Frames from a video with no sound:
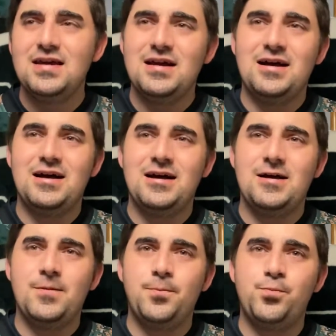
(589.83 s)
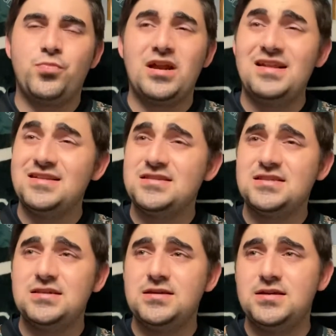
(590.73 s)
but I didn't
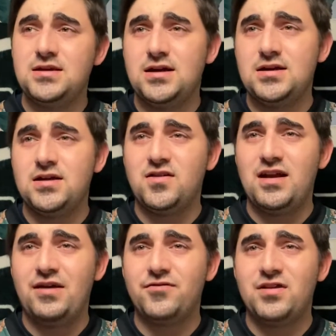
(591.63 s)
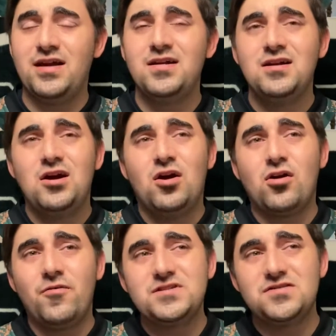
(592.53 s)
see a ton after that. Our
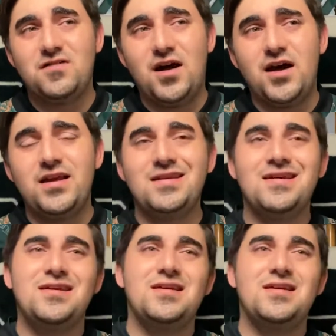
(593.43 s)
offensive line